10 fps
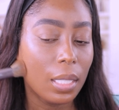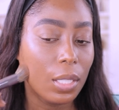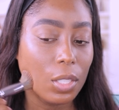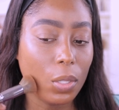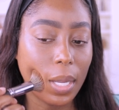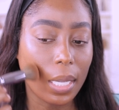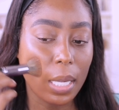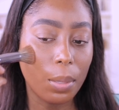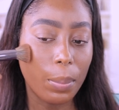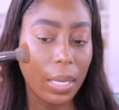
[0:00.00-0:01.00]
so I get
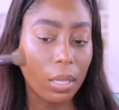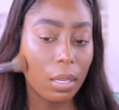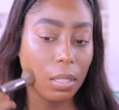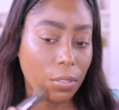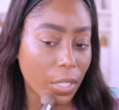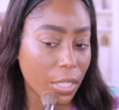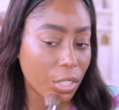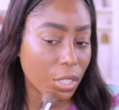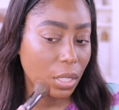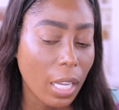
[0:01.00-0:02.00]
a better
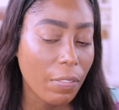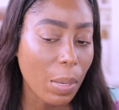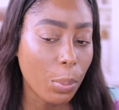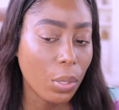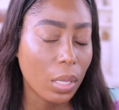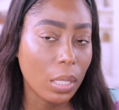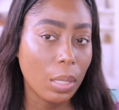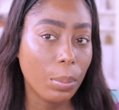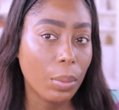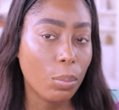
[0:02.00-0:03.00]
coverage. If I put a little
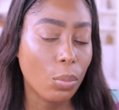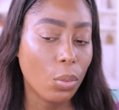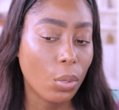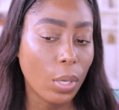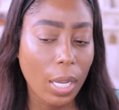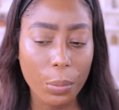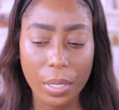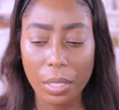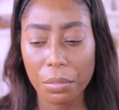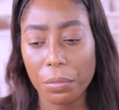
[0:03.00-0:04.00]
bit more, I will
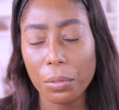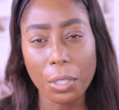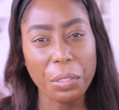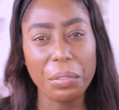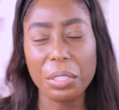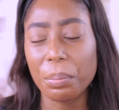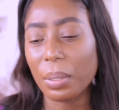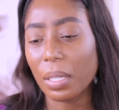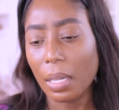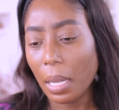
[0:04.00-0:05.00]
get a full coverage, but